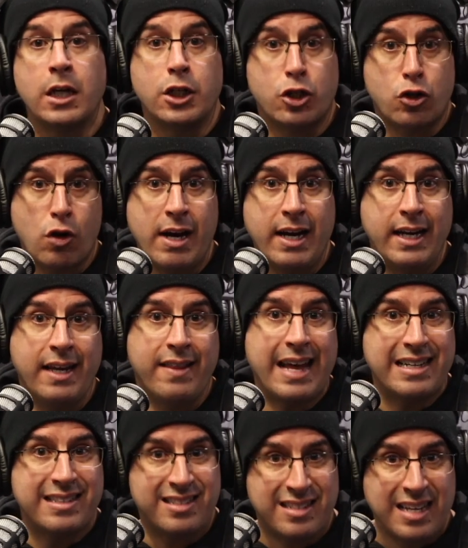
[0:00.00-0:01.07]
training
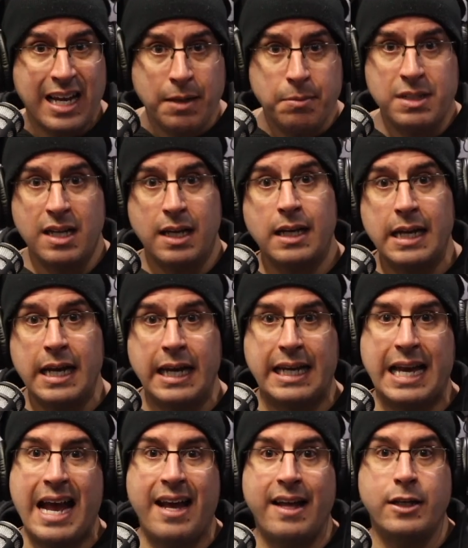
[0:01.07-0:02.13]
that same
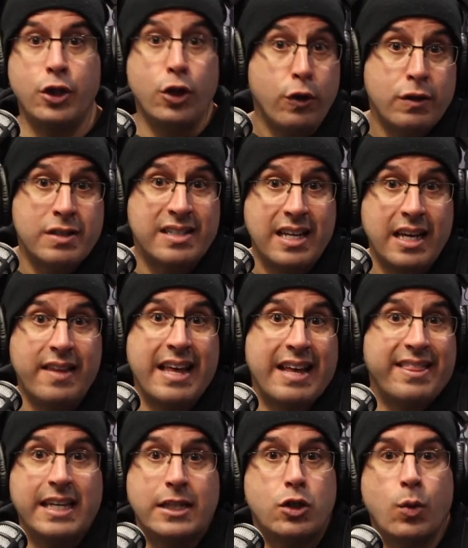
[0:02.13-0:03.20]
technique and you see that
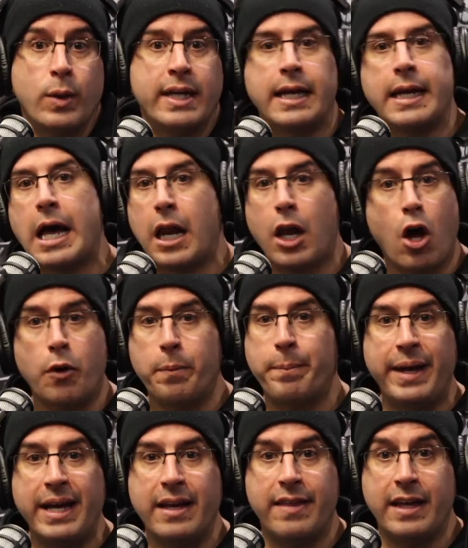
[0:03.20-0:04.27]
they're doing it a lot
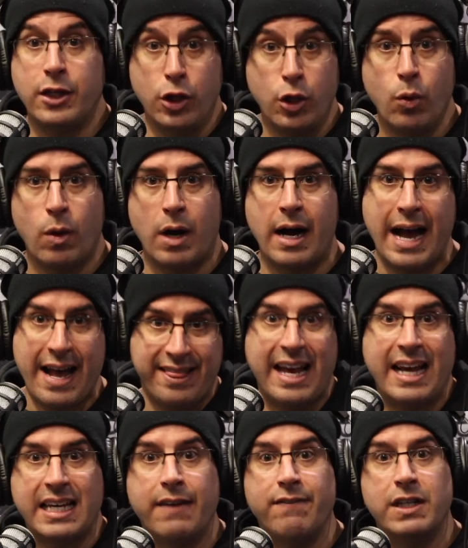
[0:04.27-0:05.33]
better than you are at
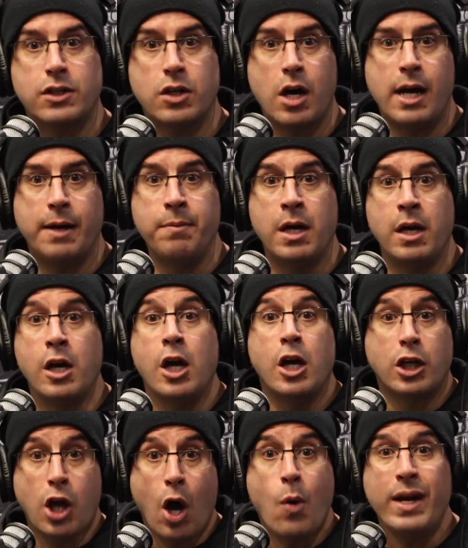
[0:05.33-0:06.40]
that given time,
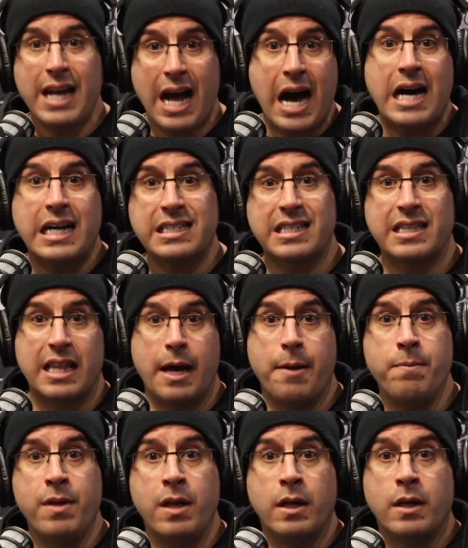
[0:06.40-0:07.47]
go and ask
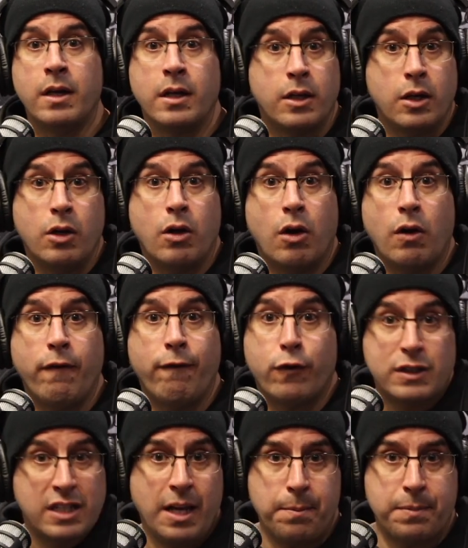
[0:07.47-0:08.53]
them, you know, for
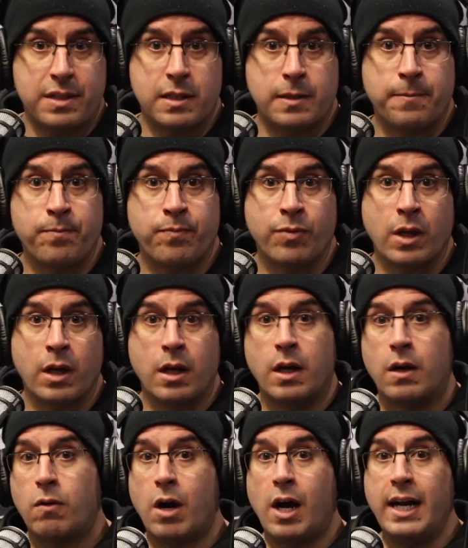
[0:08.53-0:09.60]
tips.
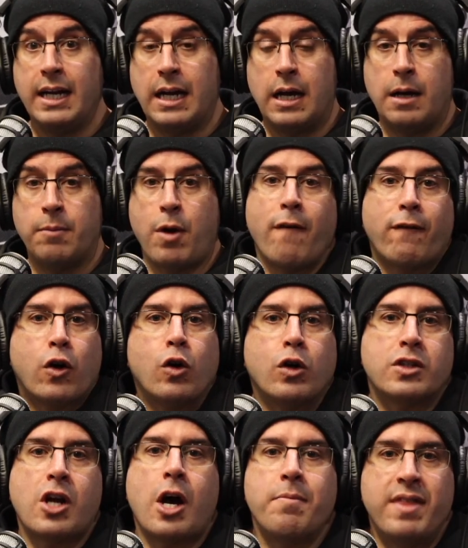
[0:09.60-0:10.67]
Right? Um, of
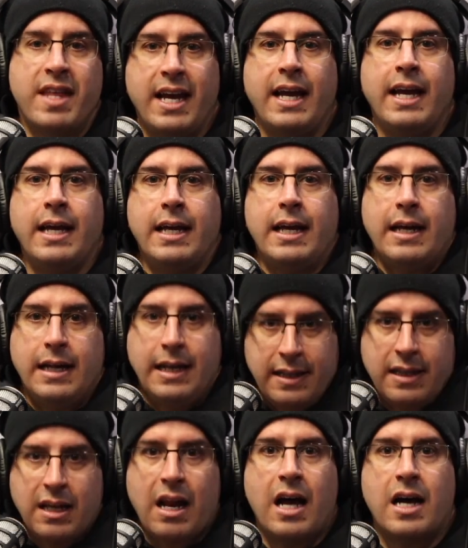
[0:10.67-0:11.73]
course, I'm there in
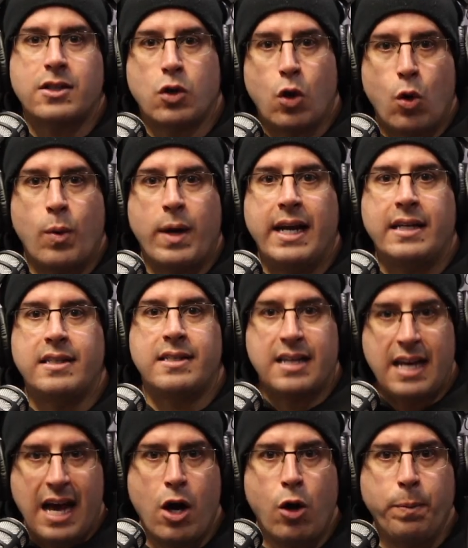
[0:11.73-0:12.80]
the class always
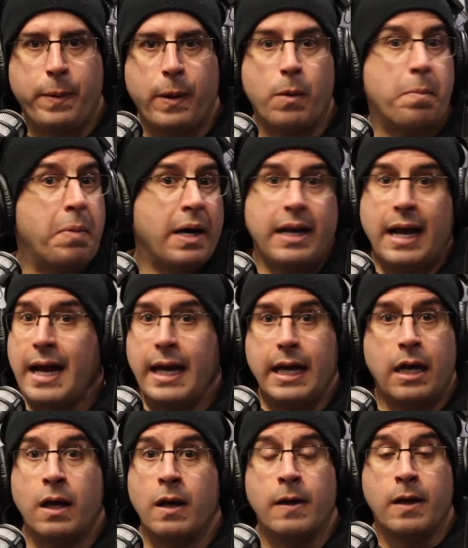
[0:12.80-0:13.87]
to help you, but hey,